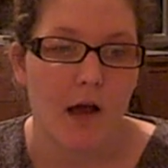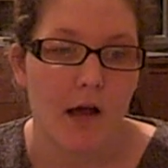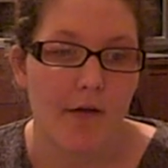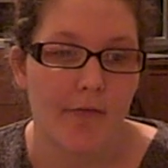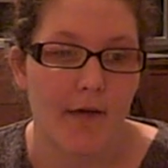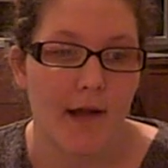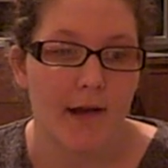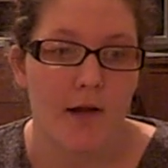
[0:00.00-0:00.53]

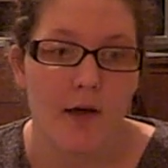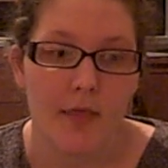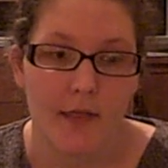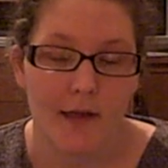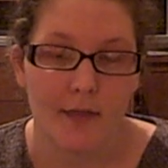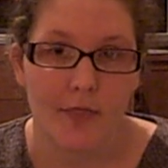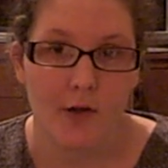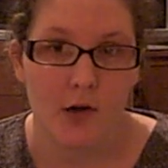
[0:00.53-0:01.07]
I found out
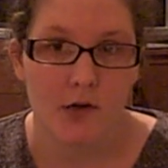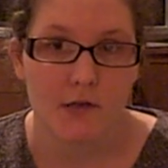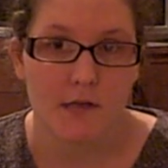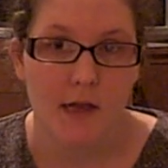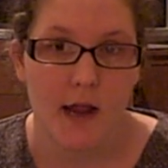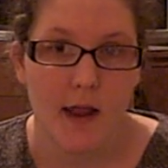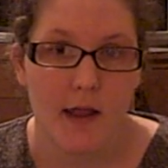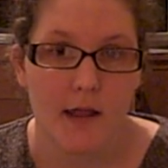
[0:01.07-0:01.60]
that
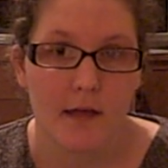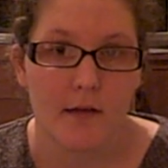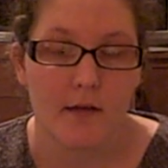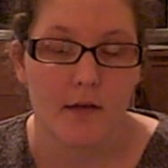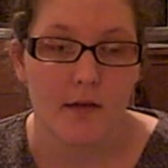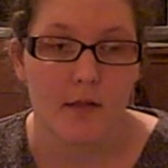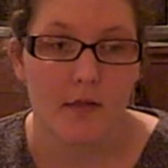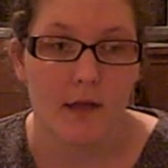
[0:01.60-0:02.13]
Thursday
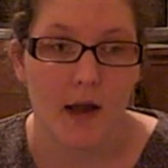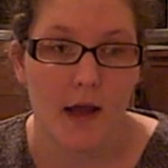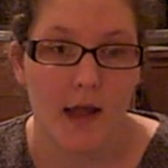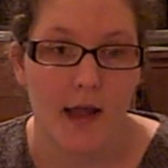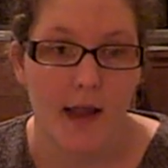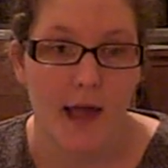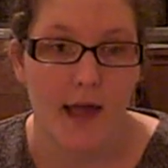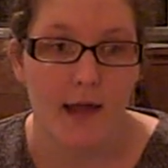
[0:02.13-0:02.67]
that
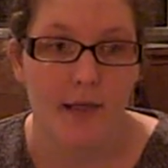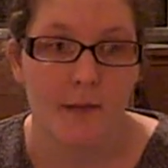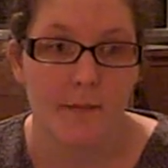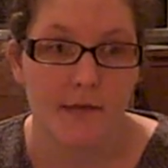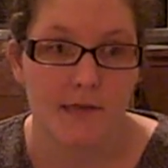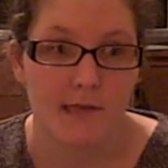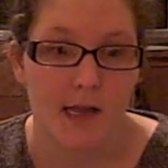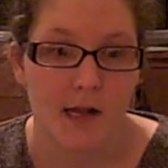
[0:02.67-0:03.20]
I had had the
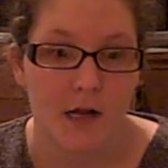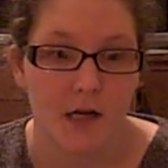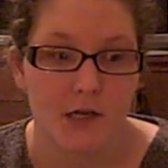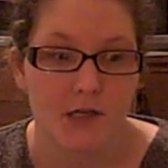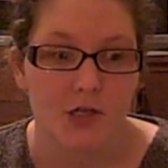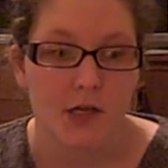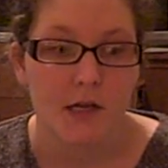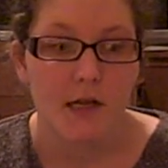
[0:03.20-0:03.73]

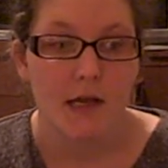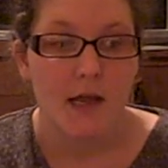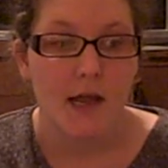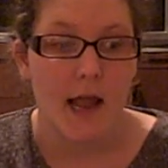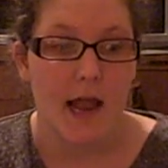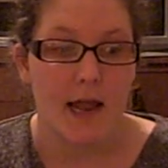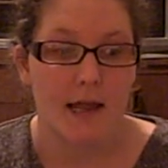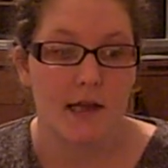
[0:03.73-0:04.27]
miscarriage
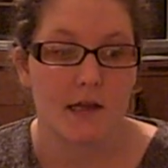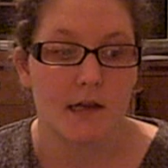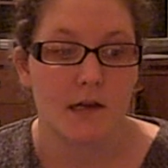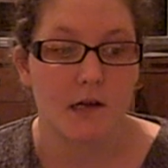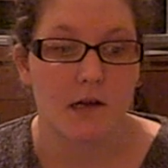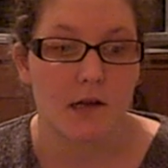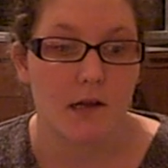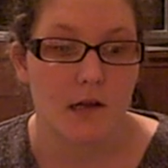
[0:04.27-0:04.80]

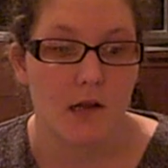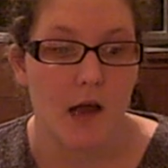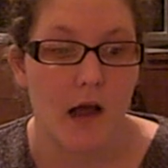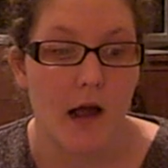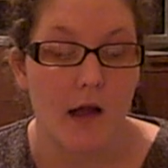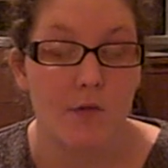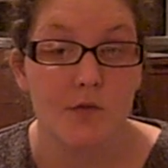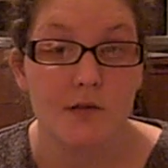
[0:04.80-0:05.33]
and
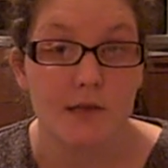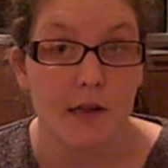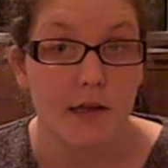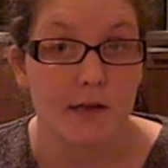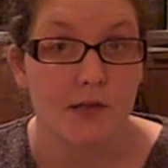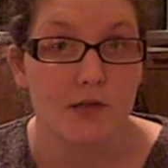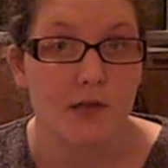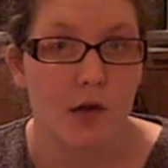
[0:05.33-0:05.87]
I was
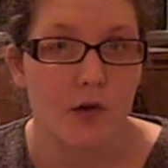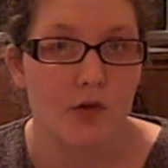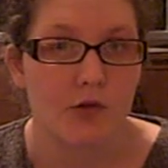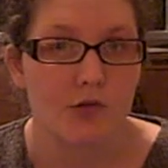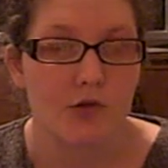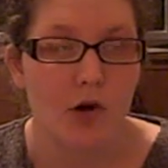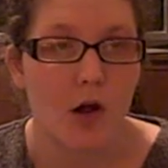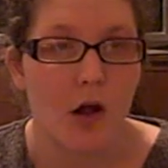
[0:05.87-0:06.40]
like so
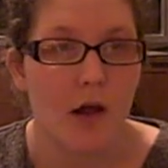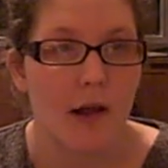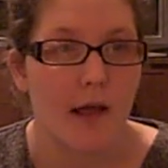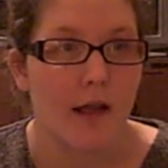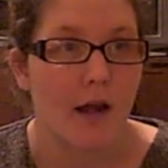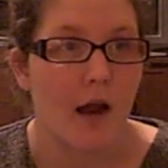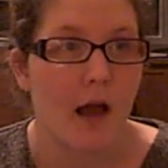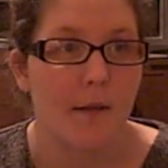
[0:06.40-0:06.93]
distraught
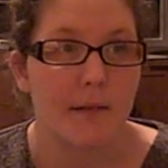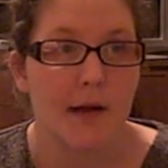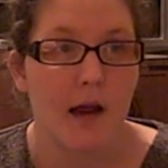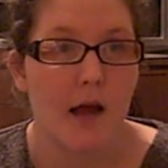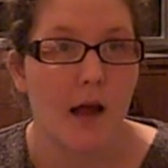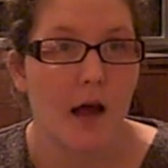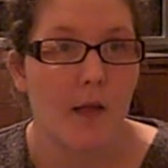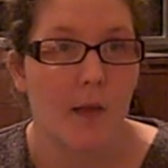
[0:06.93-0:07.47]
and I
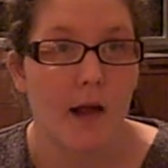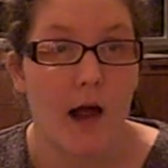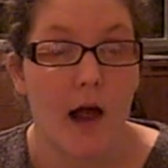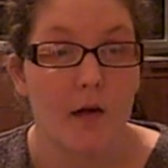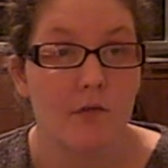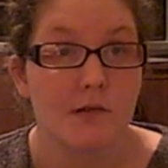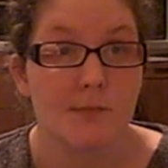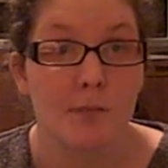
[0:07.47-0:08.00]
mean like
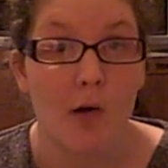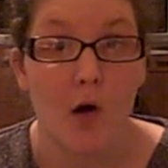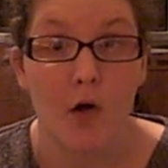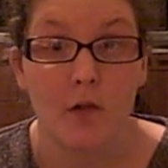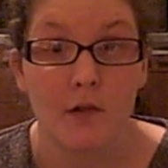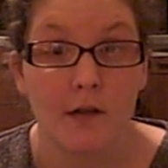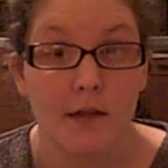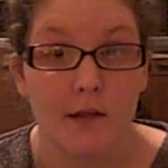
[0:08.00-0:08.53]
I was
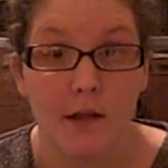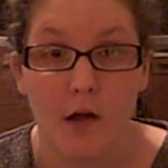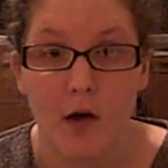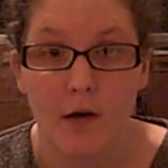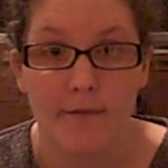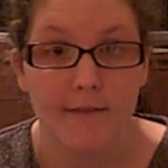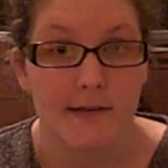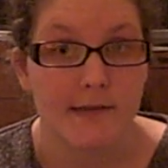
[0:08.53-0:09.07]
bawling in the
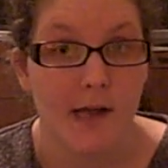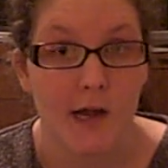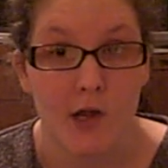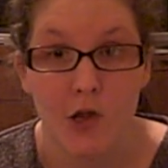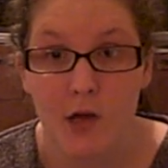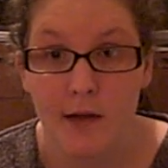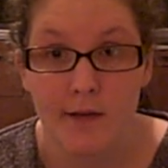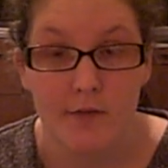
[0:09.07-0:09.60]
office. I
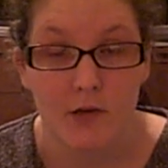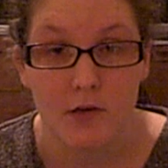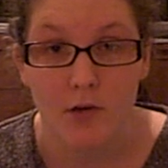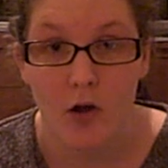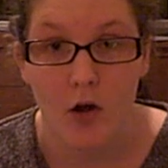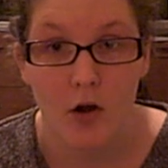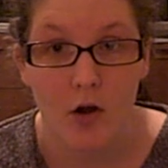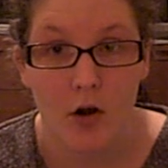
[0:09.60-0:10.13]
couldn't even
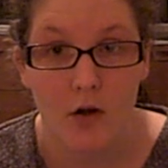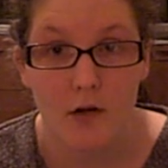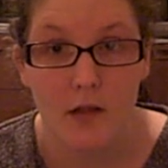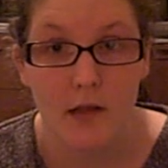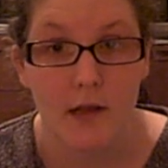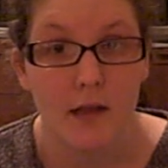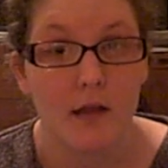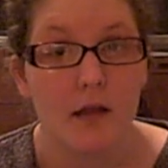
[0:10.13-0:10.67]
talk
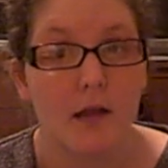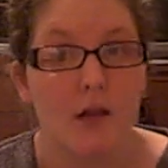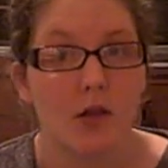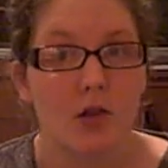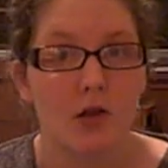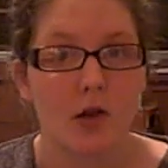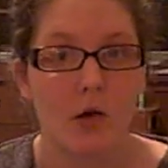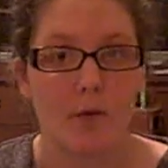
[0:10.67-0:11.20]
hardly.
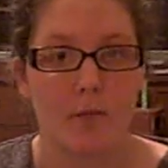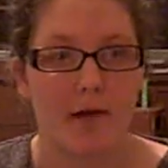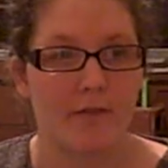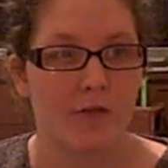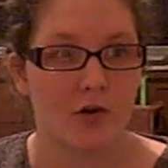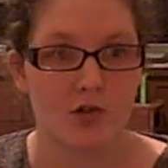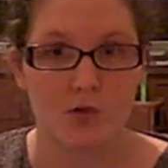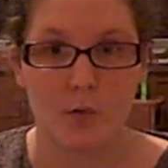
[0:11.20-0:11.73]
You know, my
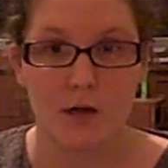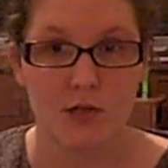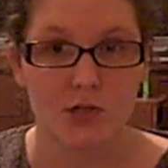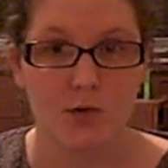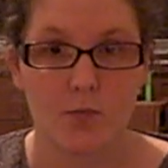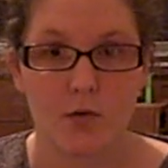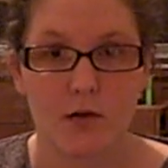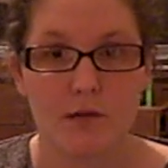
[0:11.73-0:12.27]
first
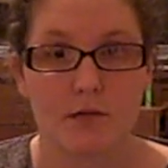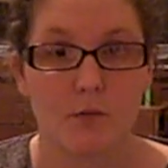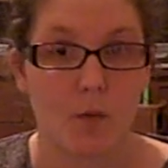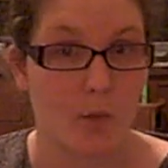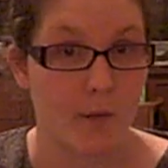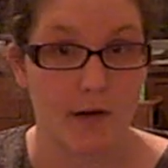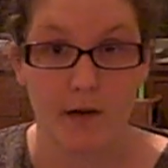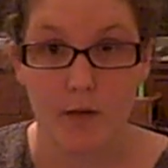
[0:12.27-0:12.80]
question was,
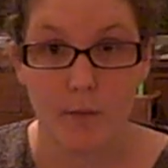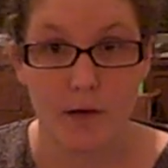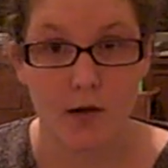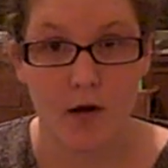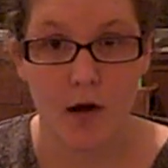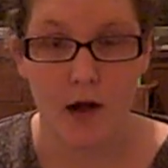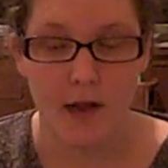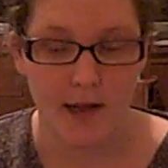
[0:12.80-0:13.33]
well, when can we
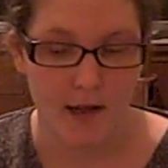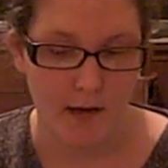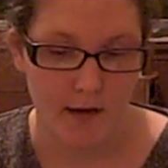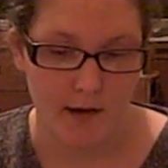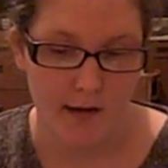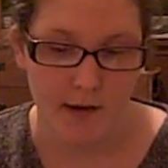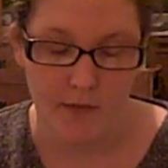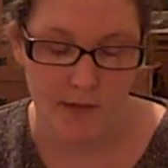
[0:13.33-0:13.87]
try
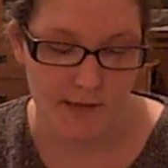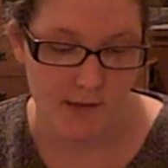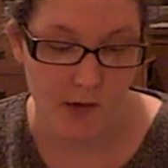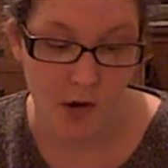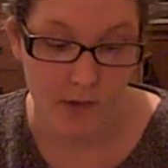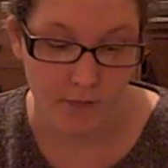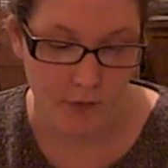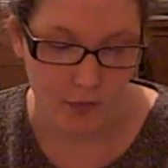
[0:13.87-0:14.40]
again? I know that's
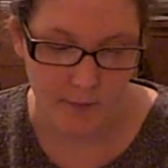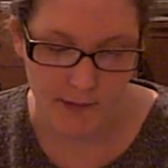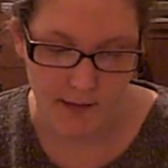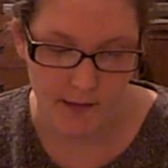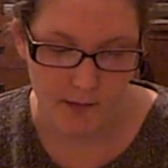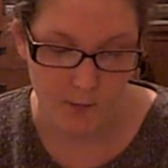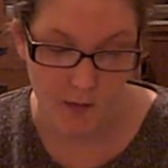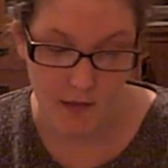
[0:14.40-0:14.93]
awful,
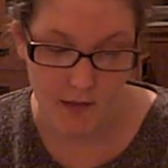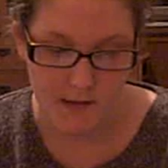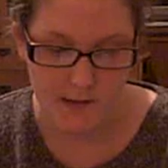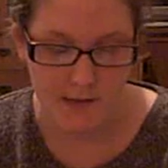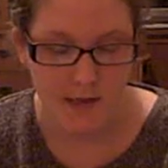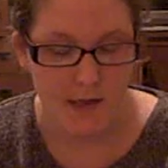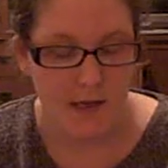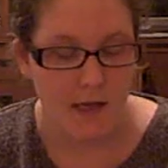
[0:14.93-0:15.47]
but it
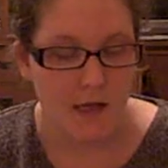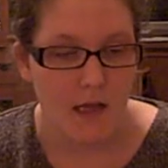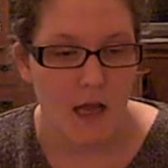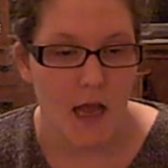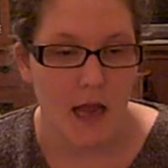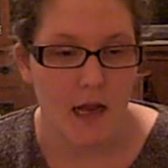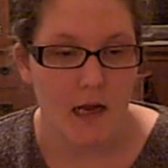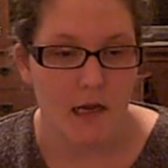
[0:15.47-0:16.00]
was.
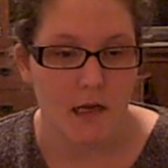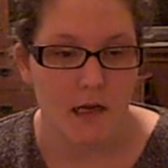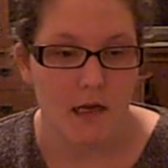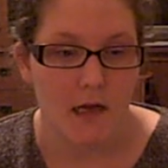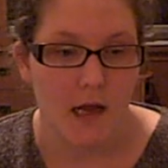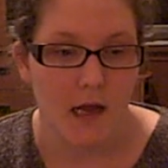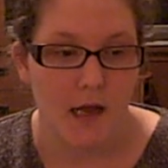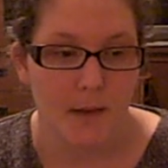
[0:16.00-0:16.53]

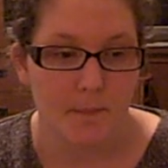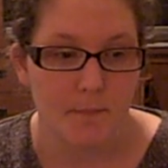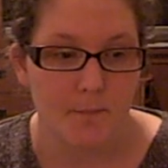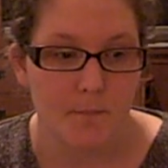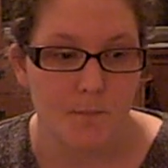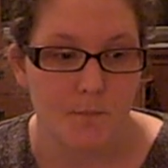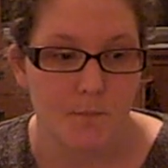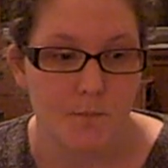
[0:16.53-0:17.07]
And um,